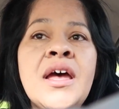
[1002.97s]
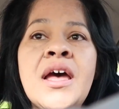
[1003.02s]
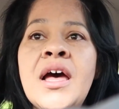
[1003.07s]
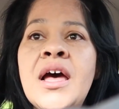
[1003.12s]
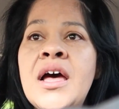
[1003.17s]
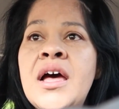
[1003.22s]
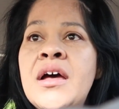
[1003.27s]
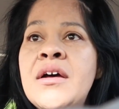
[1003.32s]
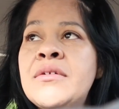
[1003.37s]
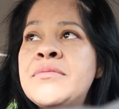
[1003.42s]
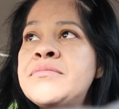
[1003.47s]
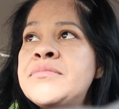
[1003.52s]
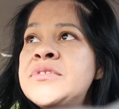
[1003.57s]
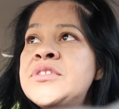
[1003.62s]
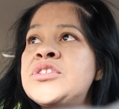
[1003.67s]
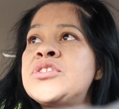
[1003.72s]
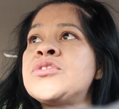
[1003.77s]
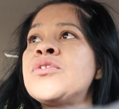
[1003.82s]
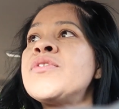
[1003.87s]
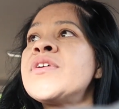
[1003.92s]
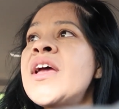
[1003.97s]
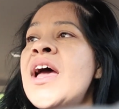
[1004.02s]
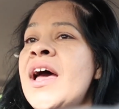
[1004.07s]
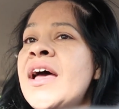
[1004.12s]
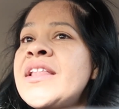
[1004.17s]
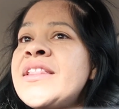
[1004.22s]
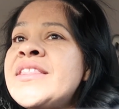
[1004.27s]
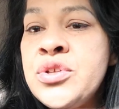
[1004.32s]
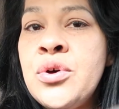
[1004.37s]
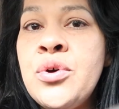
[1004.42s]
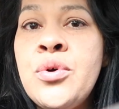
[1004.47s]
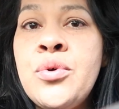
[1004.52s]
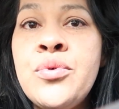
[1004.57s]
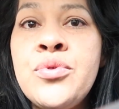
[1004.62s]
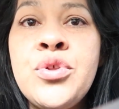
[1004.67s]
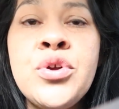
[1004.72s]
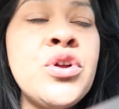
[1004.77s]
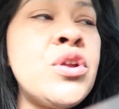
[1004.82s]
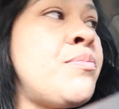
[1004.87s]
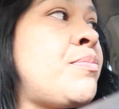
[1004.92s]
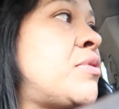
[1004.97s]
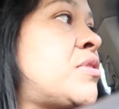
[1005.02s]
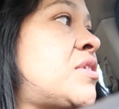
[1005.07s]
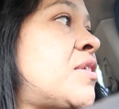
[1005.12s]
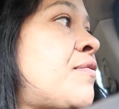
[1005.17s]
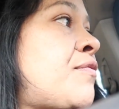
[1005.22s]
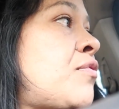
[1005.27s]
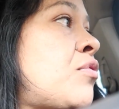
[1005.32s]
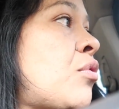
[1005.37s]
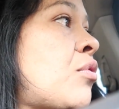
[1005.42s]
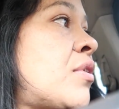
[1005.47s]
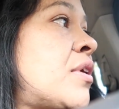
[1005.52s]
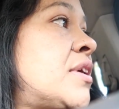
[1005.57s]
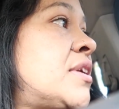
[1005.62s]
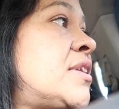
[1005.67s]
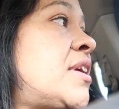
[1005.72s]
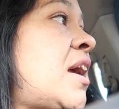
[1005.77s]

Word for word: Um, so yeah, so they're gonna put some flooring